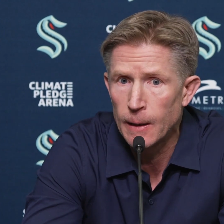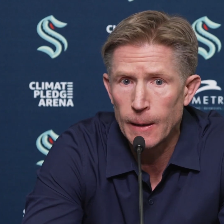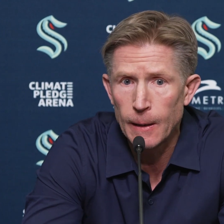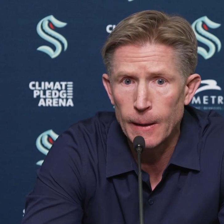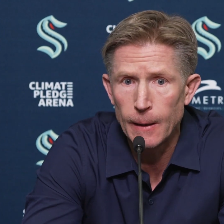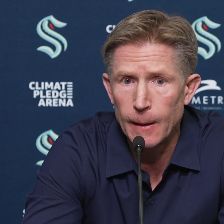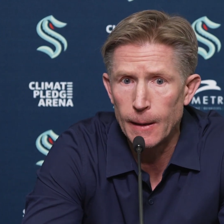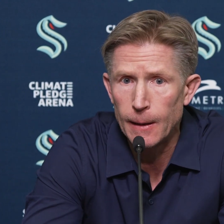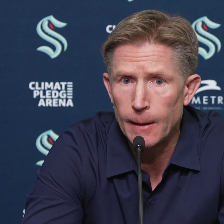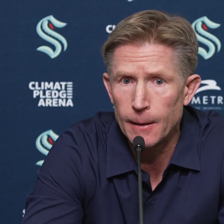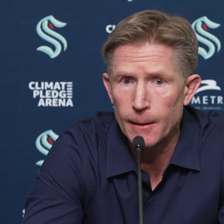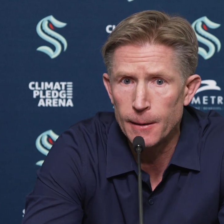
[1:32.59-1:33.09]

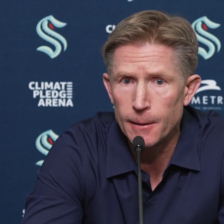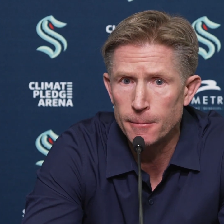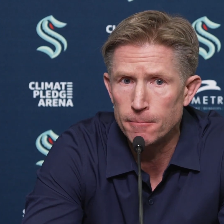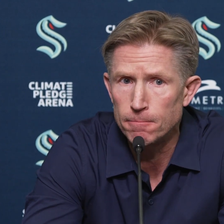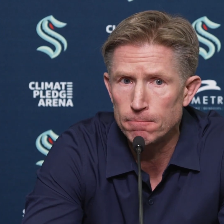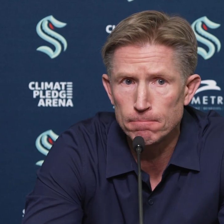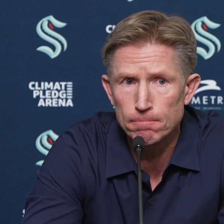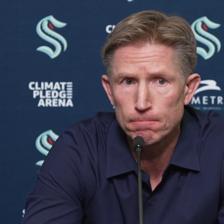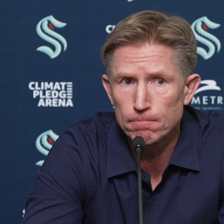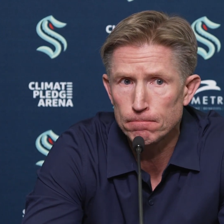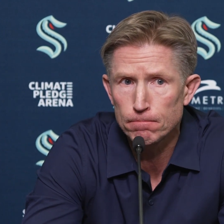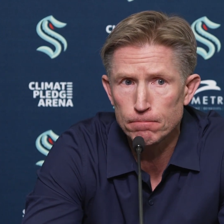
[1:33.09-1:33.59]

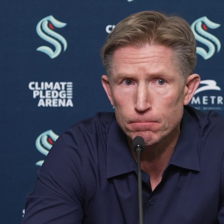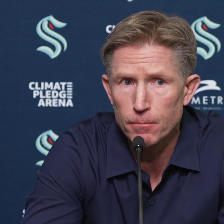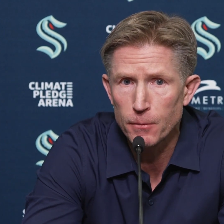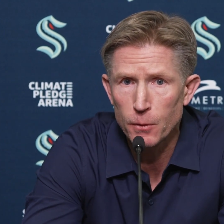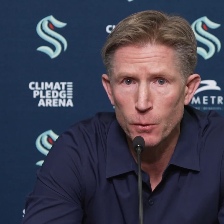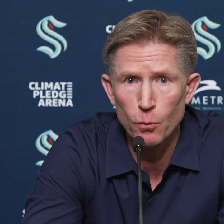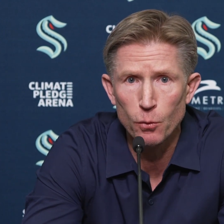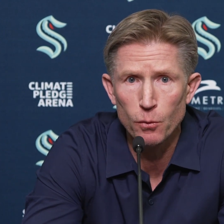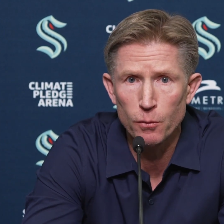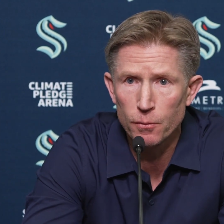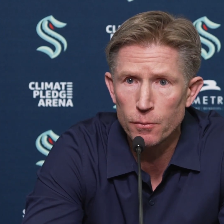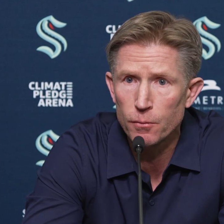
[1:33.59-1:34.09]
Um,
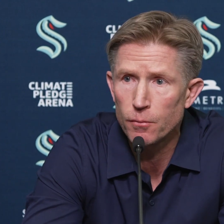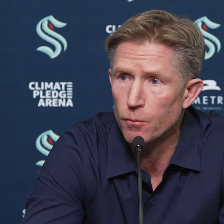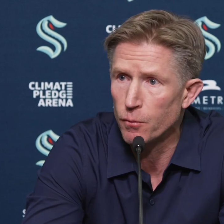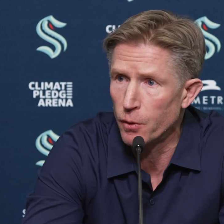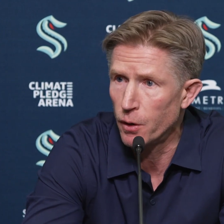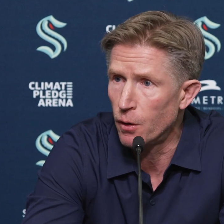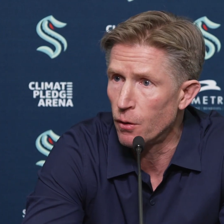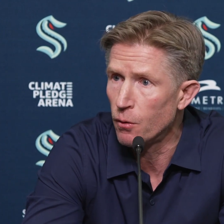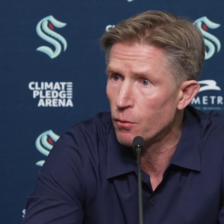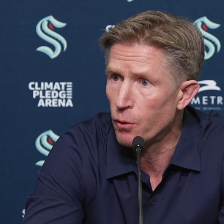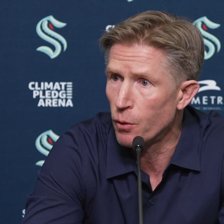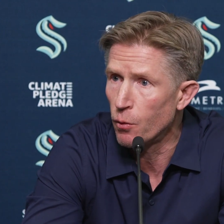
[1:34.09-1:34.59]
you,
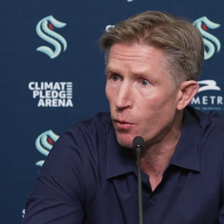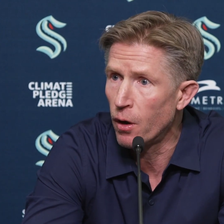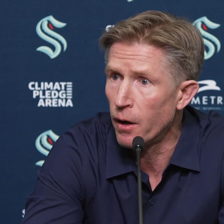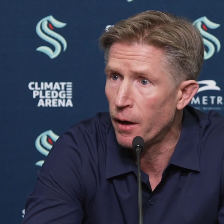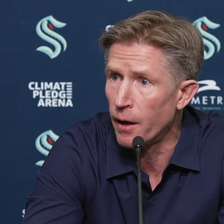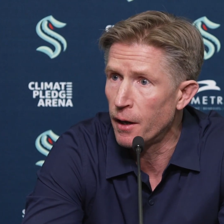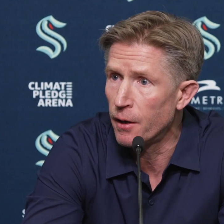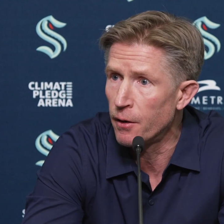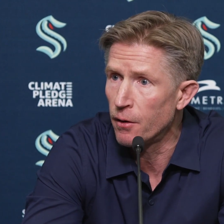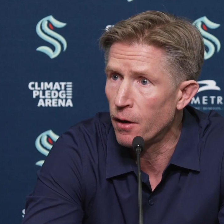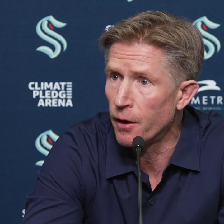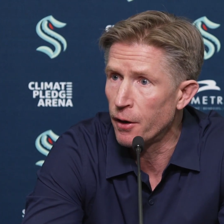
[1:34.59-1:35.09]
well, we want
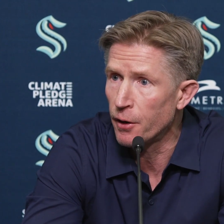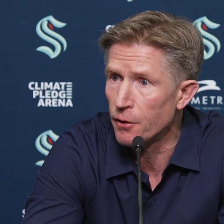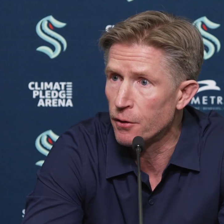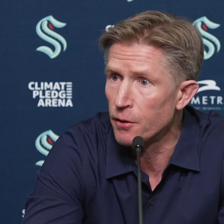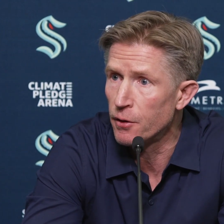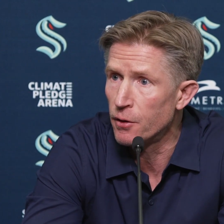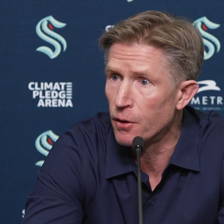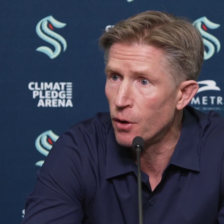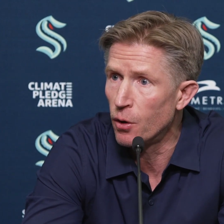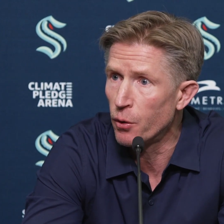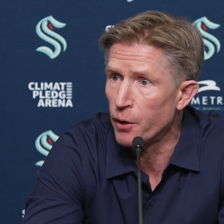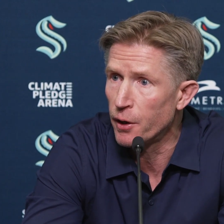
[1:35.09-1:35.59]
to end on a
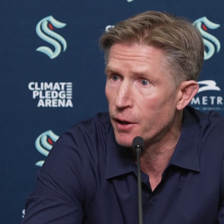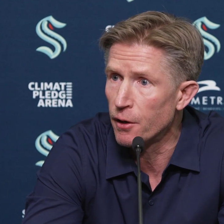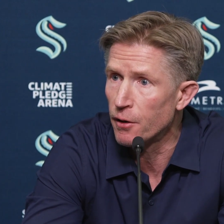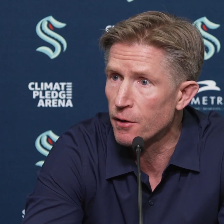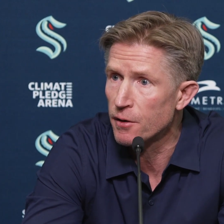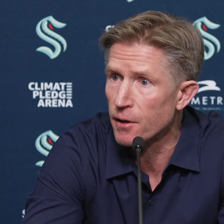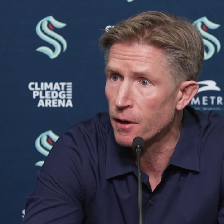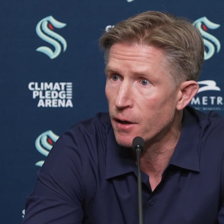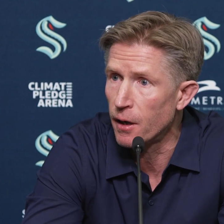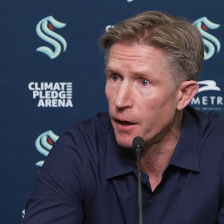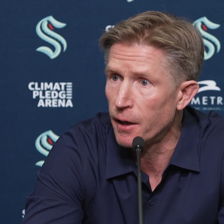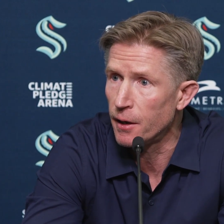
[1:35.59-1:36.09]
good note here
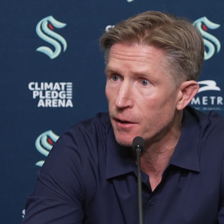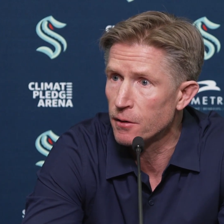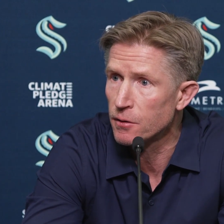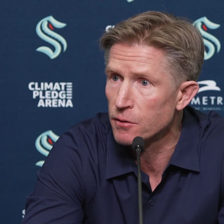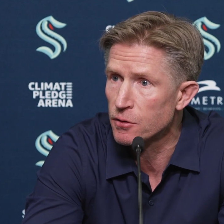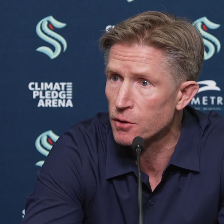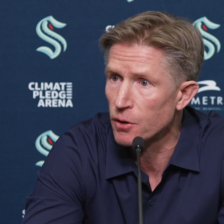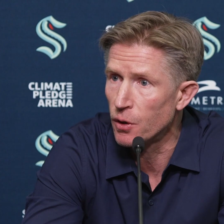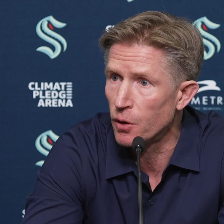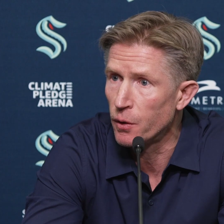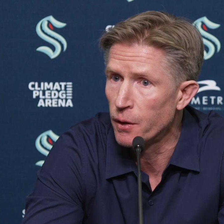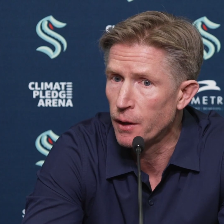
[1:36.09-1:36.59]
tonight.
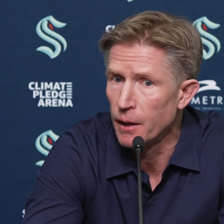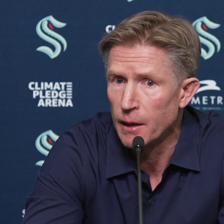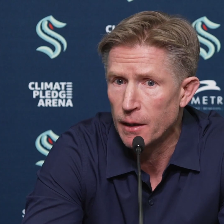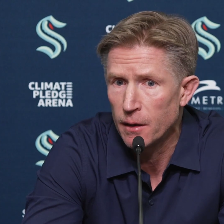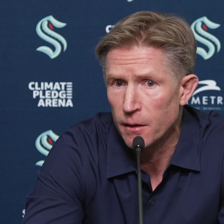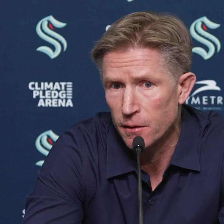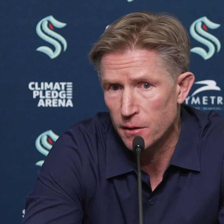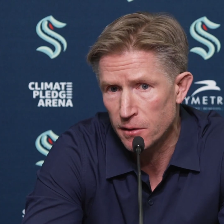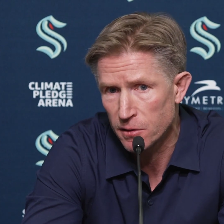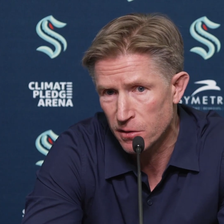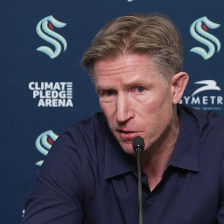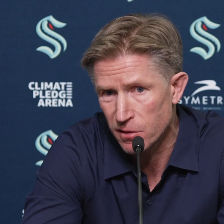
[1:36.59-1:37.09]
So
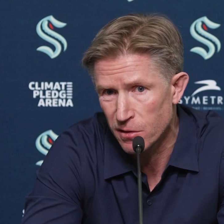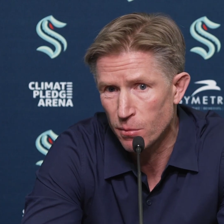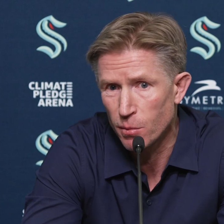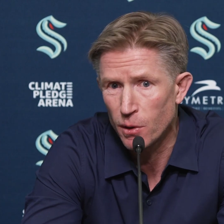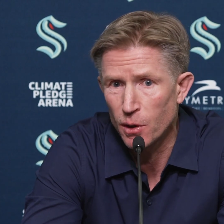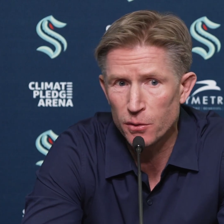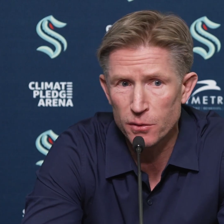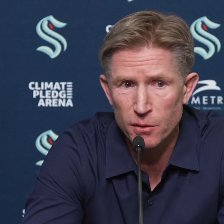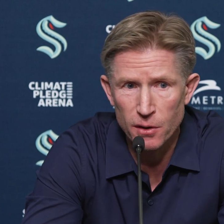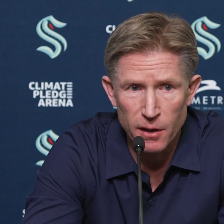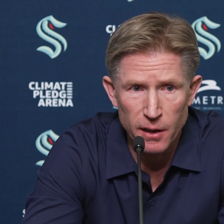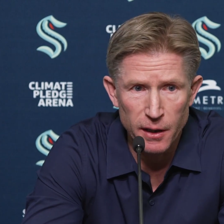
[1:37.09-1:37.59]
this is
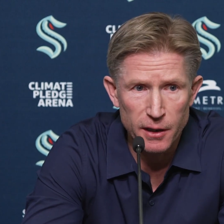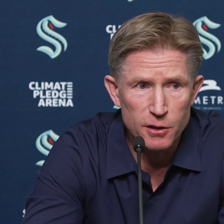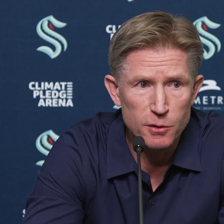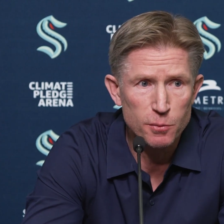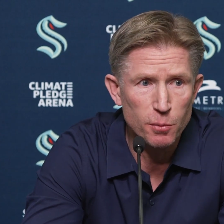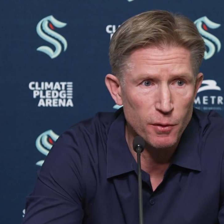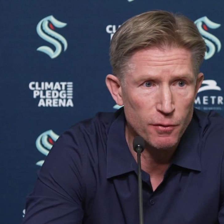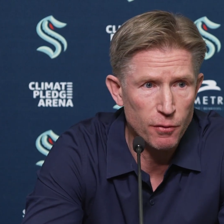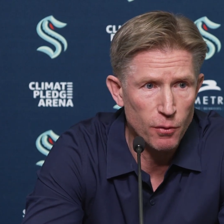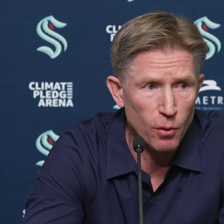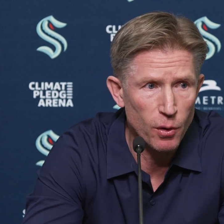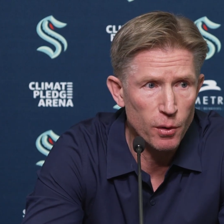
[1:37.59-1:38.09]
about tonight's
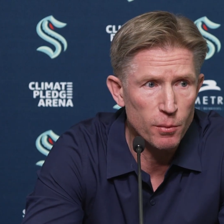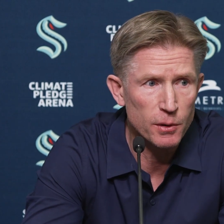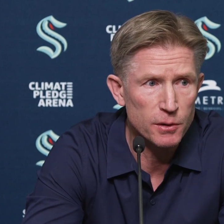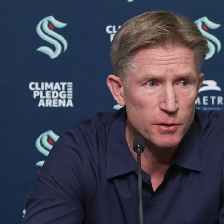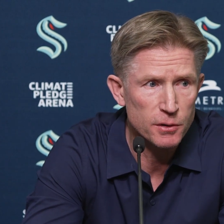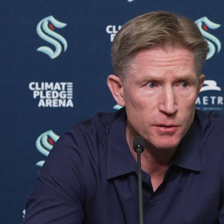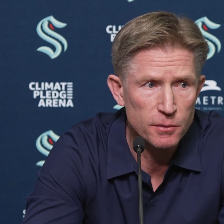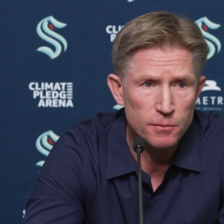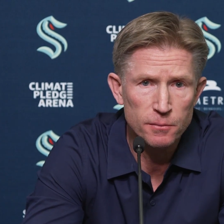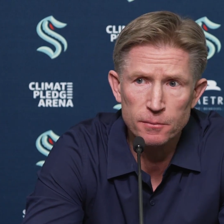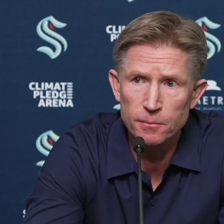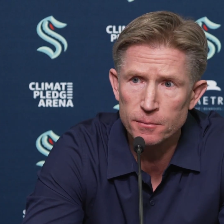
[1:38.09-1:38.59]

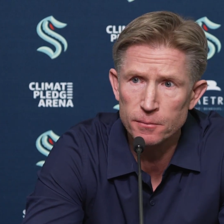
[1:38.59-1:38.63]
performance.